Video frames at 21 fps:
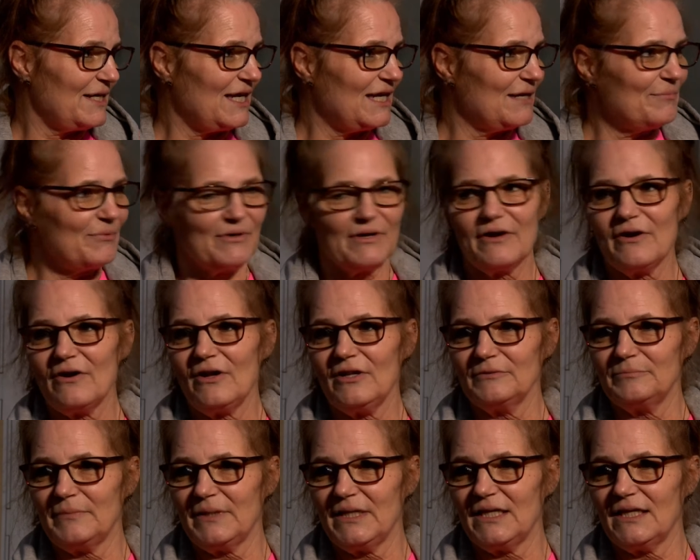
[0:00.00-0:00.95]
neighbor
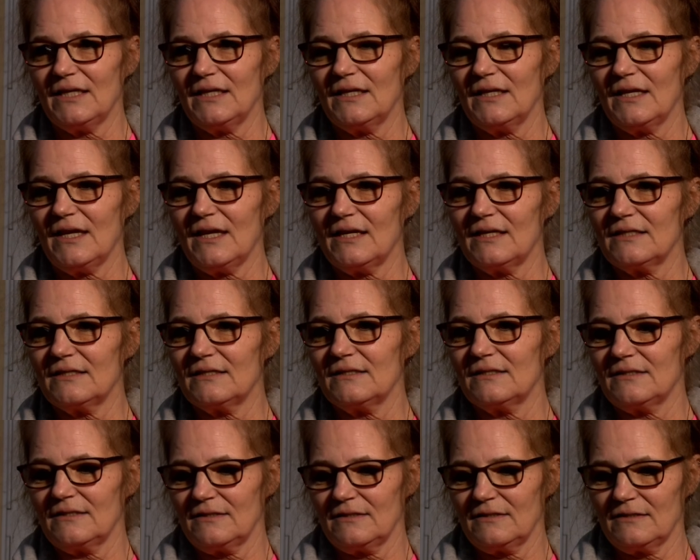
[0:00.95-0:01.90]
called me
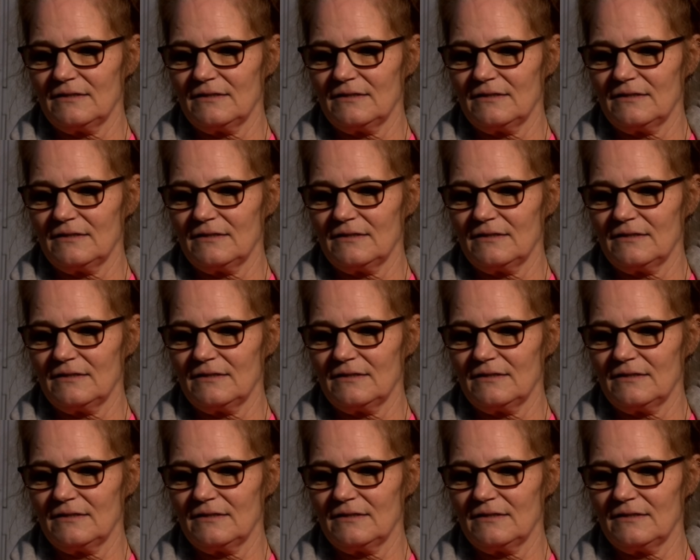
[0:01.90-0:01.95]
and